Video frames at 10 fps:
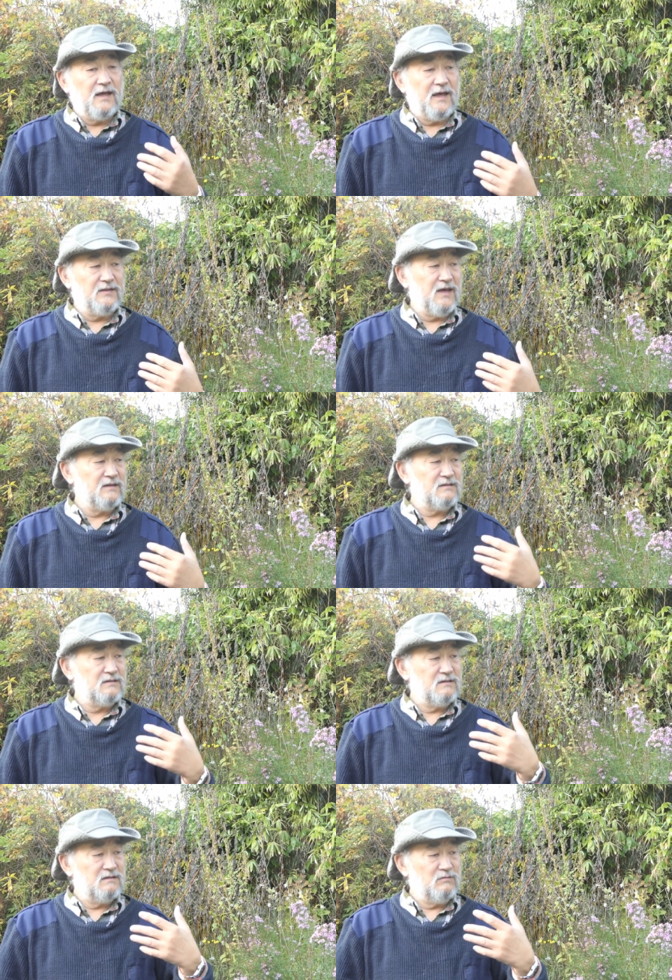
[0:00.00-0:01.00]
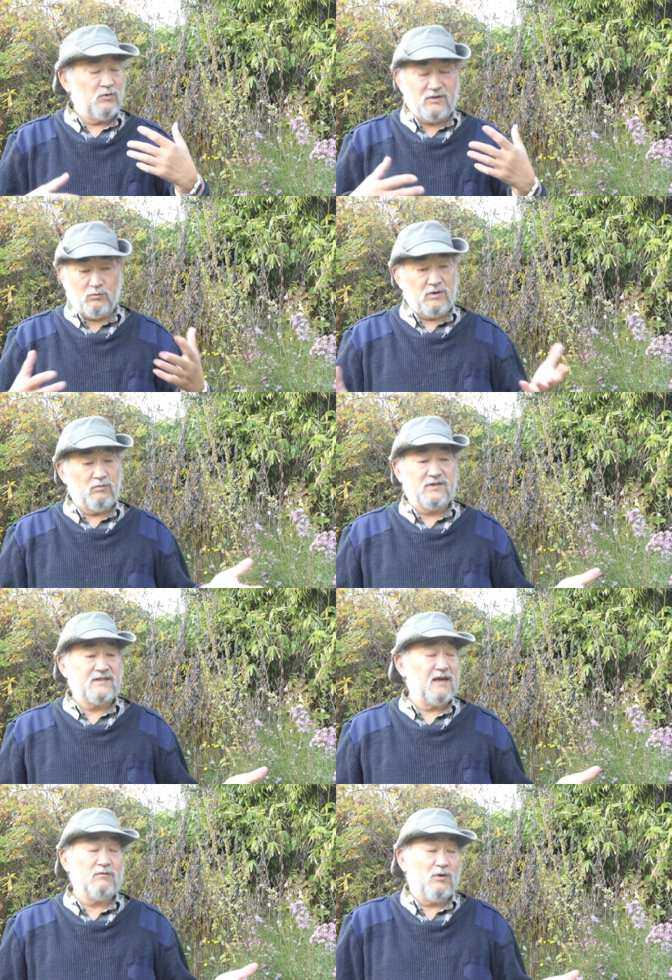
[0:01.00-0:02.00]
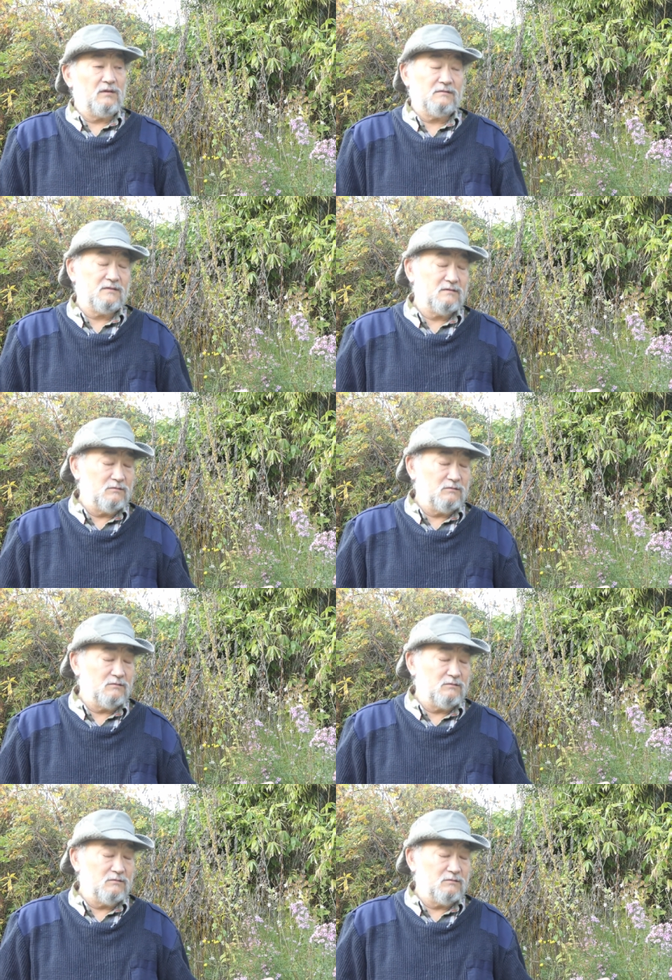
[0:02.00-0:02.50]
and that we we, we say well.